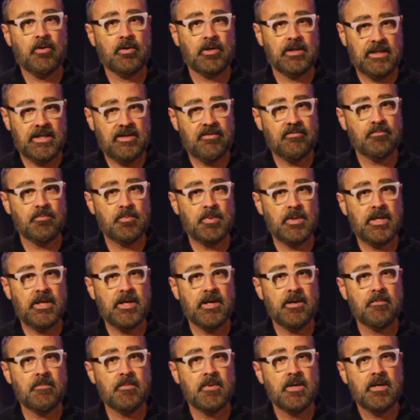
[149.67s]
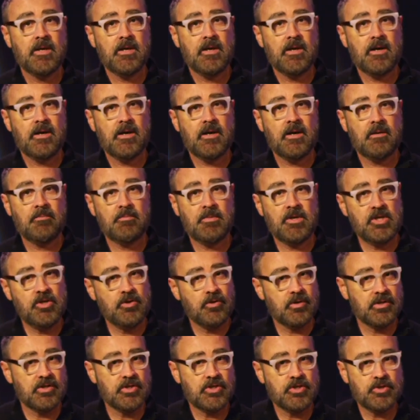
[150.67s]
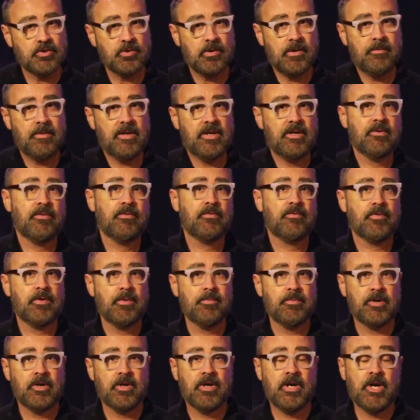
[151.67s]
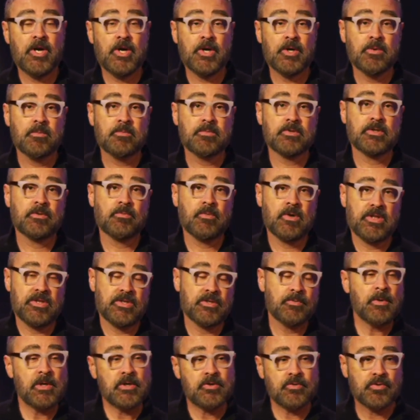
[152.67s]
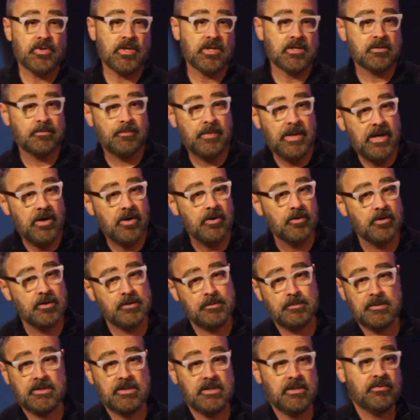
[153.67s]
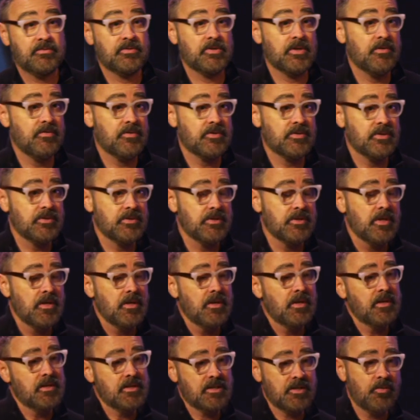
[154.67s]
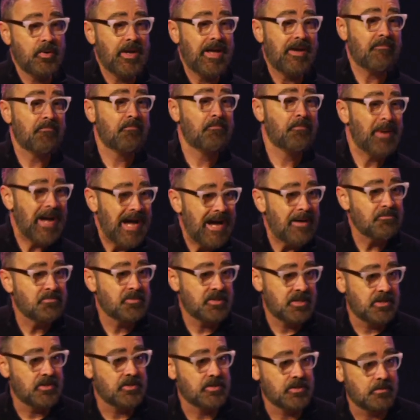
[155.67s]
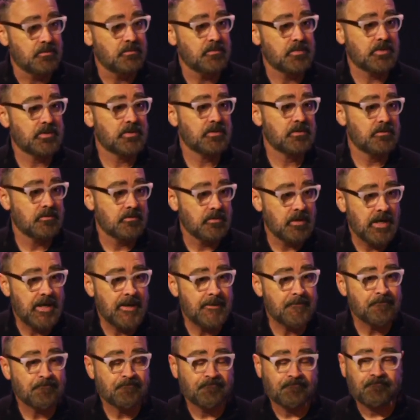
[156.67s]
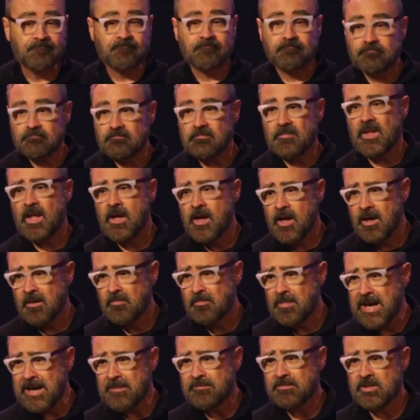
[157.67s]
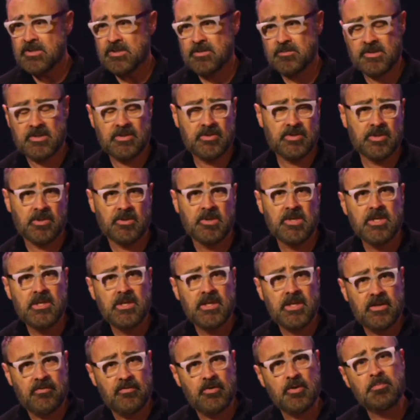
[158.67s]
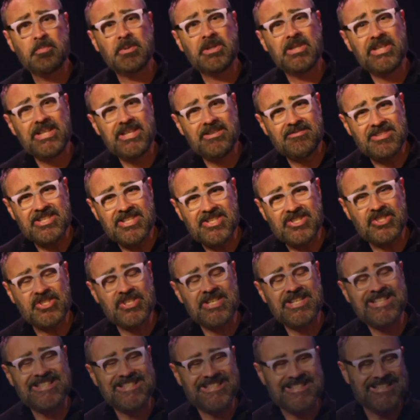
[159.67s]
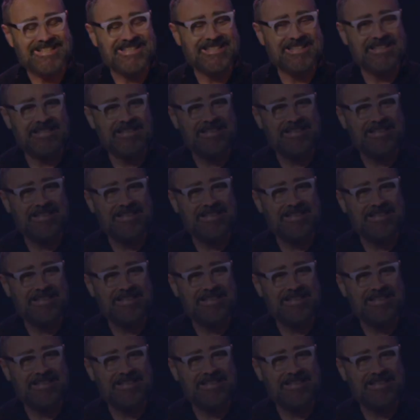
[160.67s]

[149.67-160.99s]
at 11 p.m., but you can stream it from your homes. And one of the special things about our Christmas Eve services is that we have baptisms, right? Baptisms. And so if you believed in Jesus